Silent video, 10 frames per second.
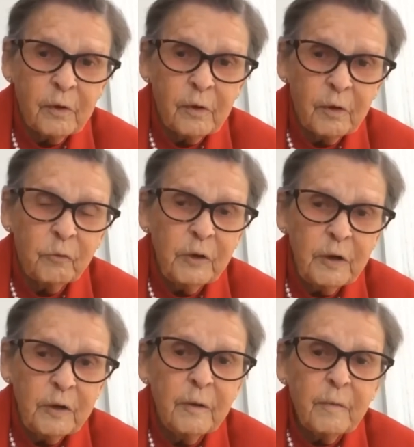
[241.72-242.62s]

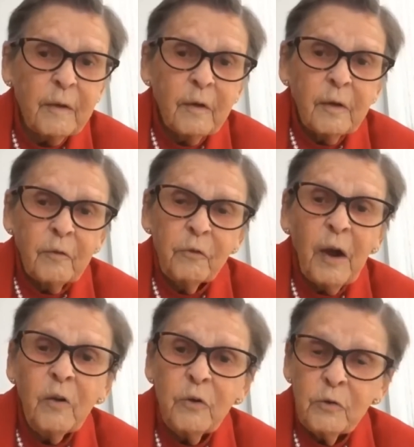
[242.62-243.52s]
really
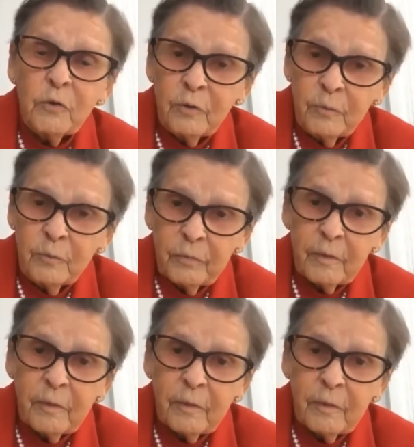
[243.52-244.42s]
valued
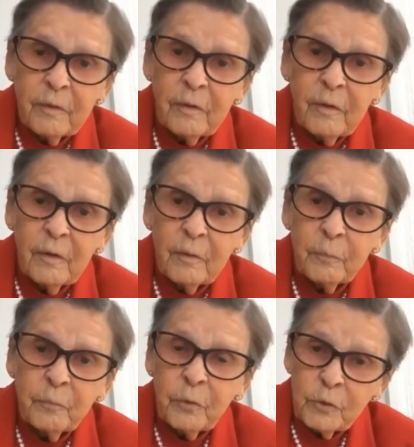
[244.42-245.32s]

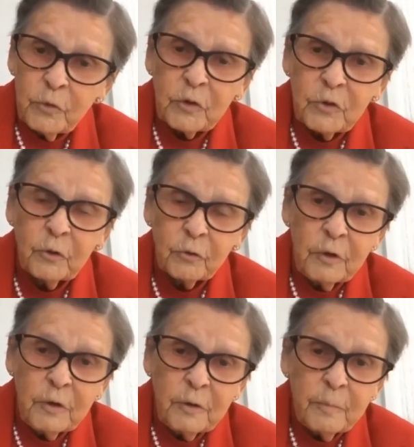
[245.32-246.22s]
producing
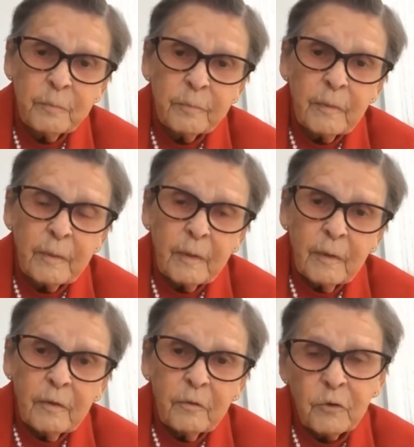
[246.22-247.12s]
children.
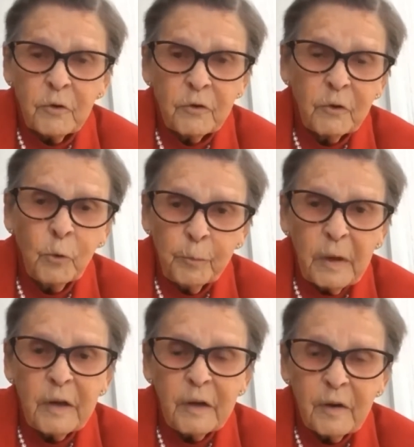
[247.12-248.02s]
So she's an old
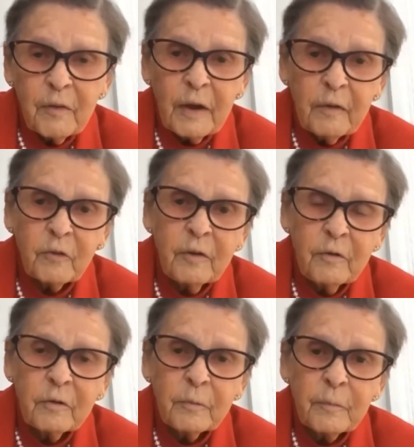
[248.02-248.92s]
maid in that
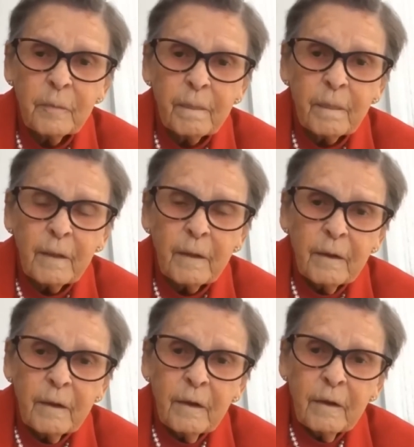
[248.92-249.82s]
sense.
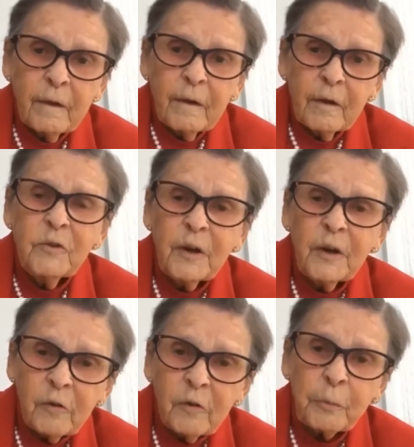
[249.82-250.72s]
And she's
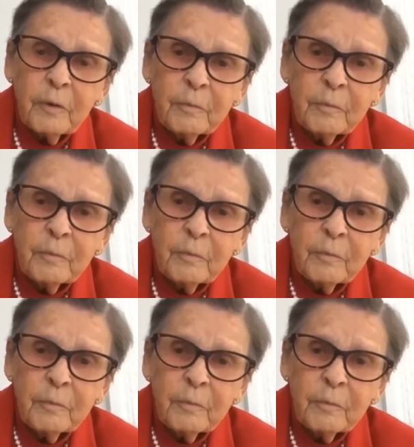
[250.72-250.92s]
desperate.